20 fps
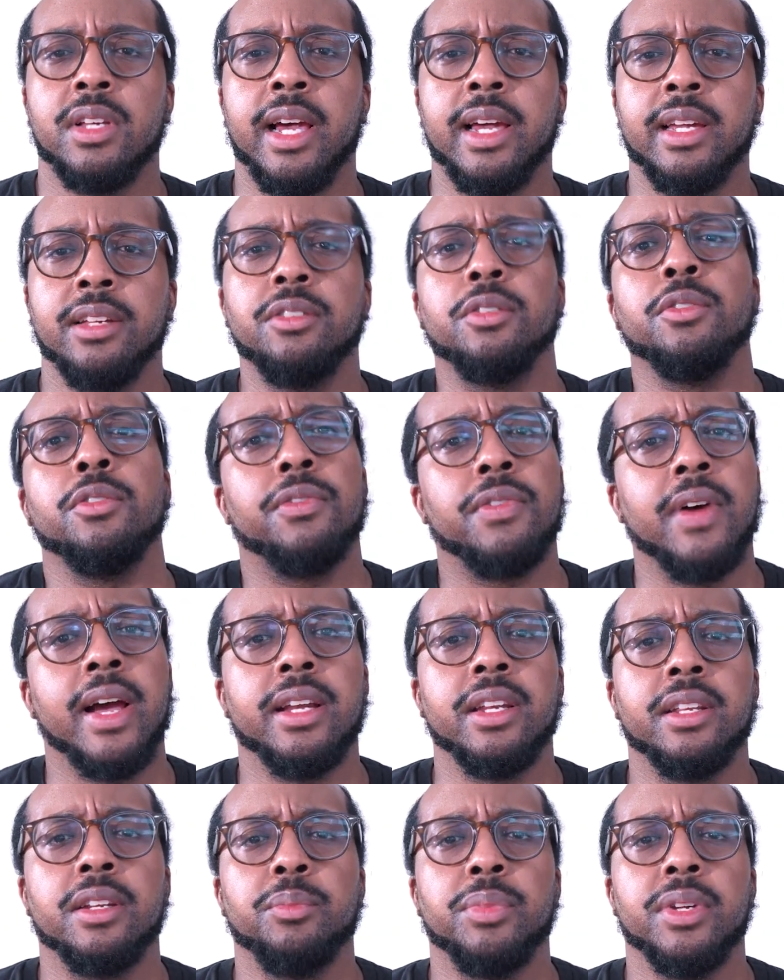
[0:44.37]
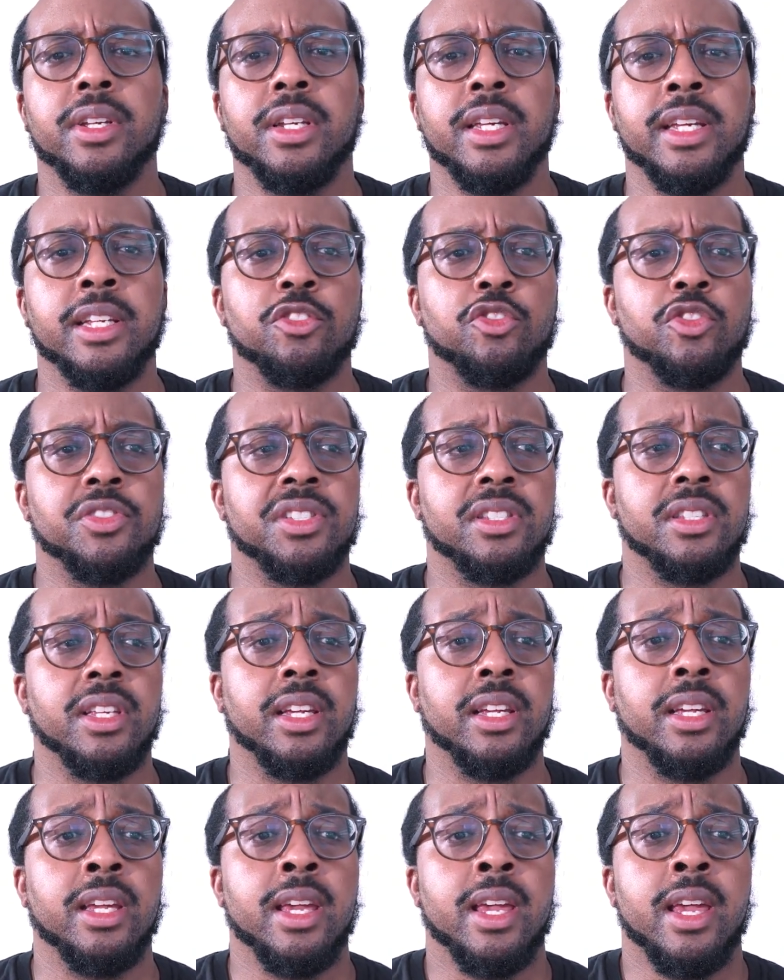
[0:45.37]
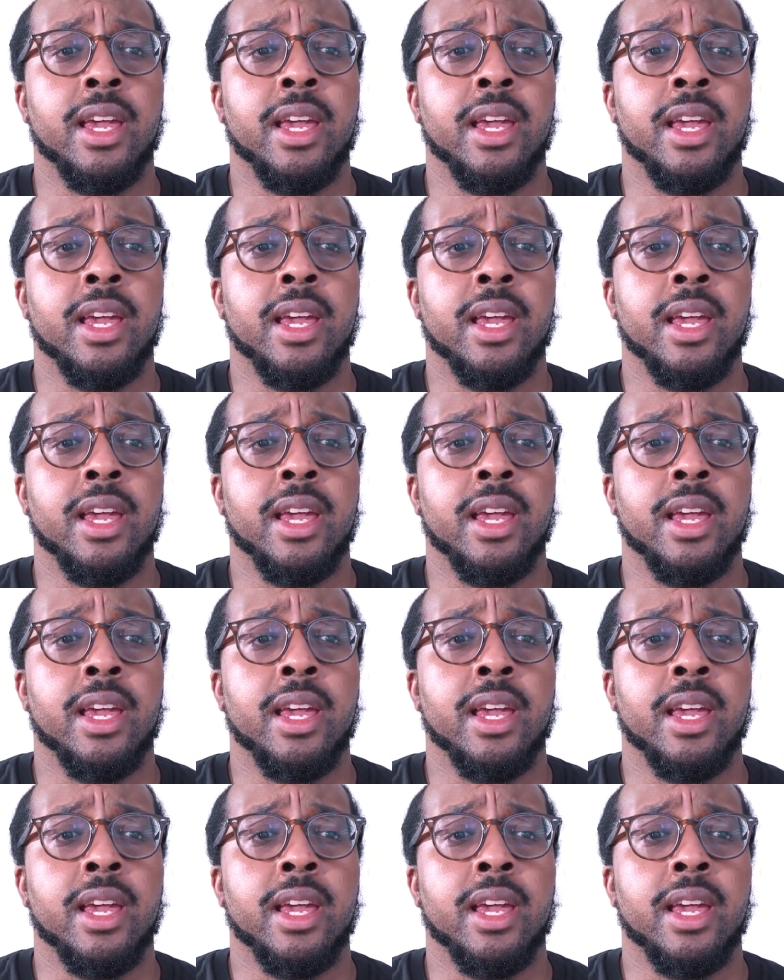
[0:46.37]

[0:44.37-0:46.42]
I do find it a bit interesting,